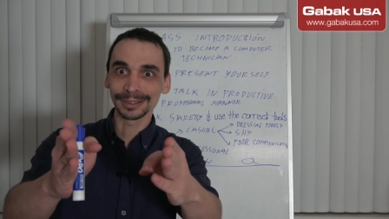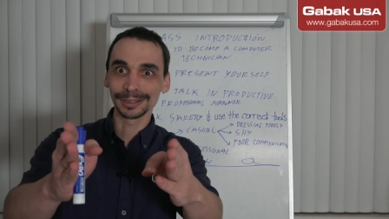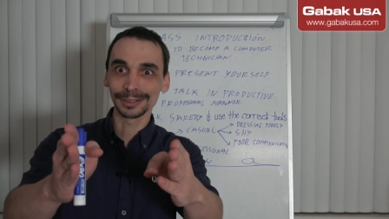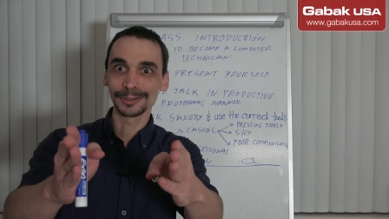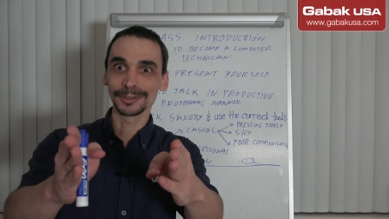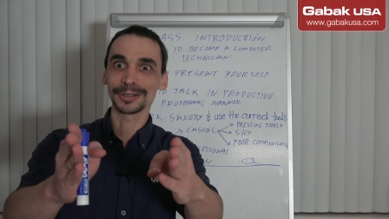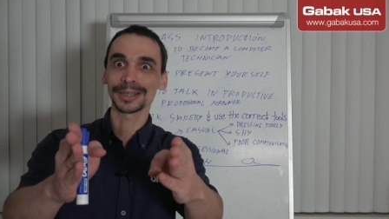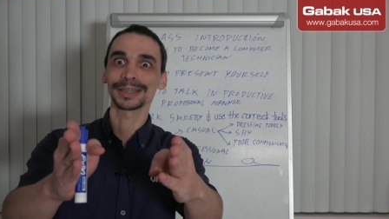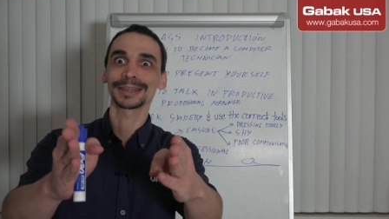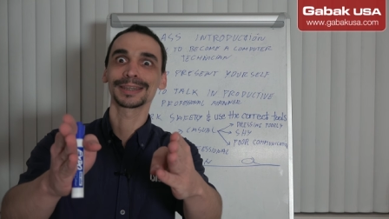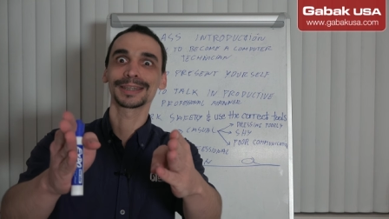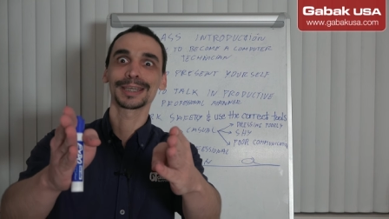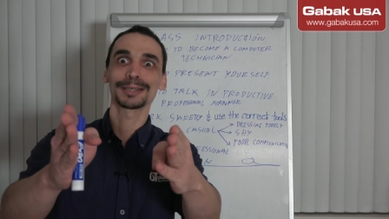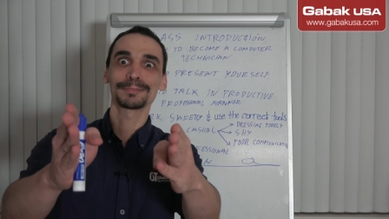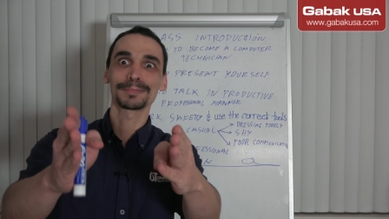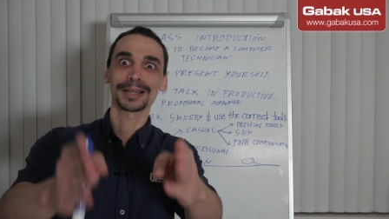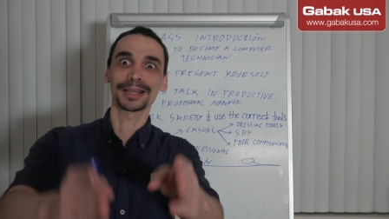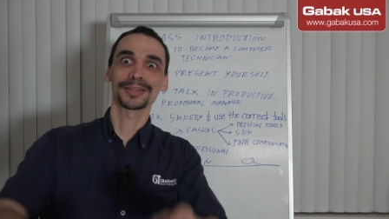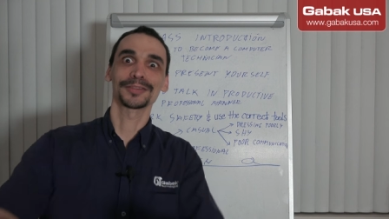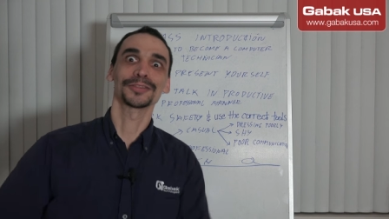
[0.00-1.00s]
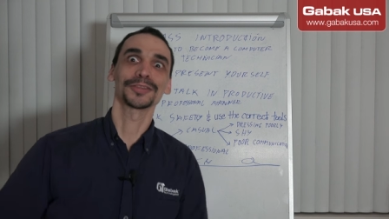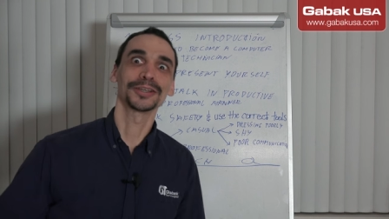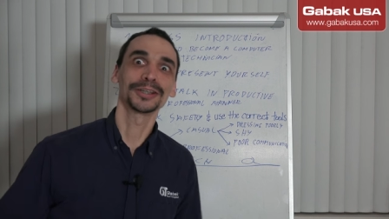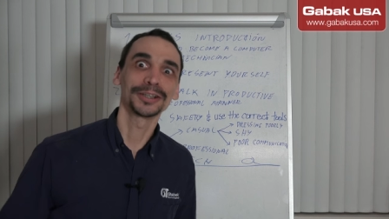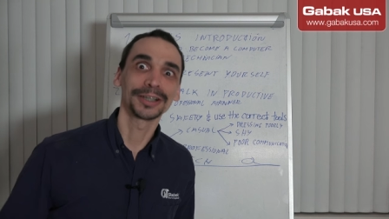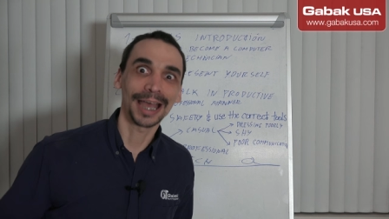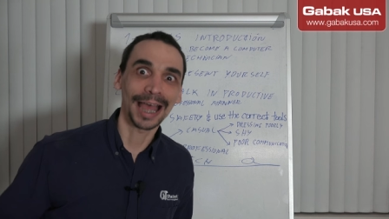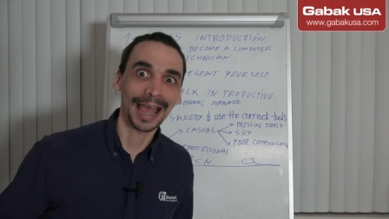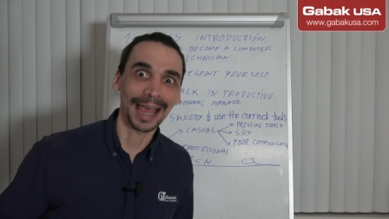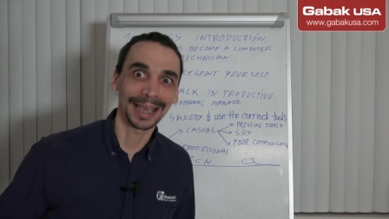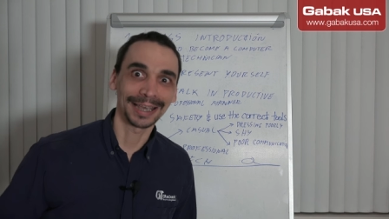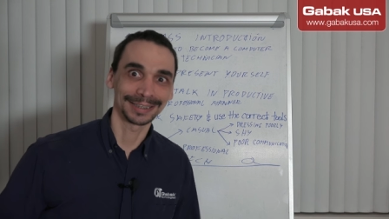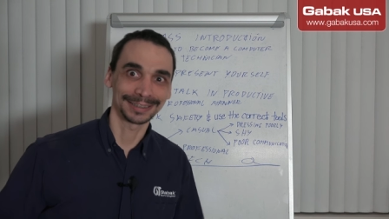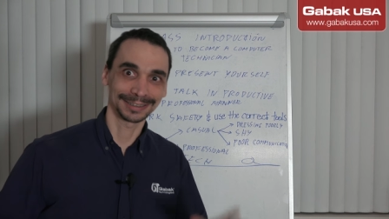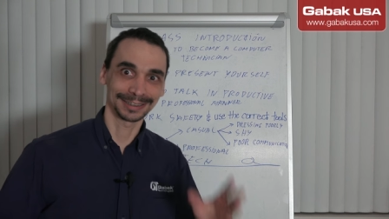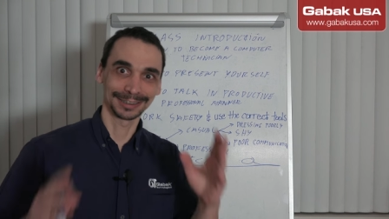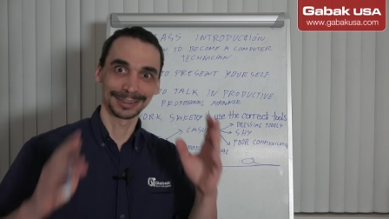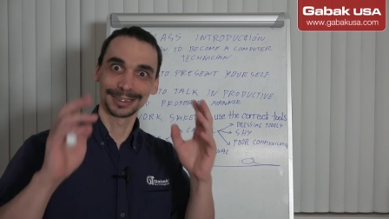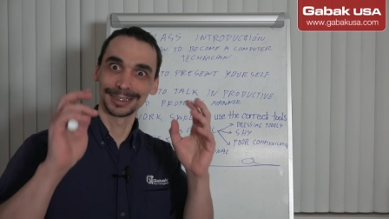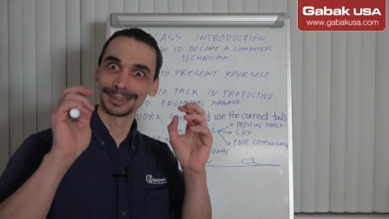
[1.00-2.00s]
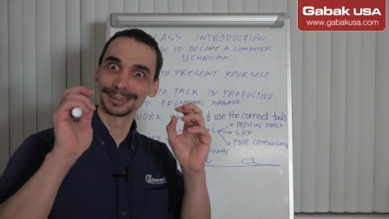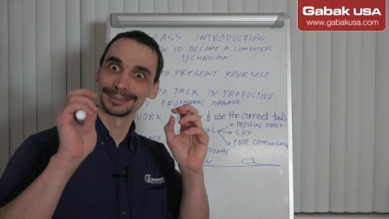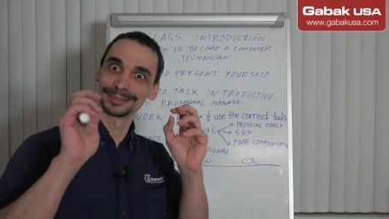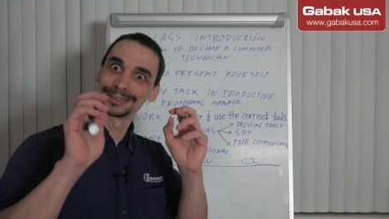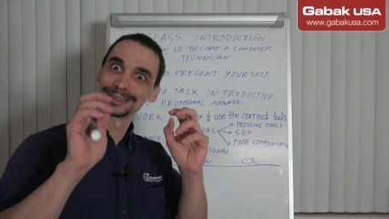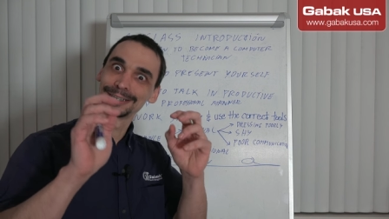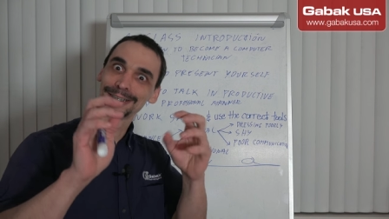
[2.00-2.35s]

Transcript: look at them at their eyes, and then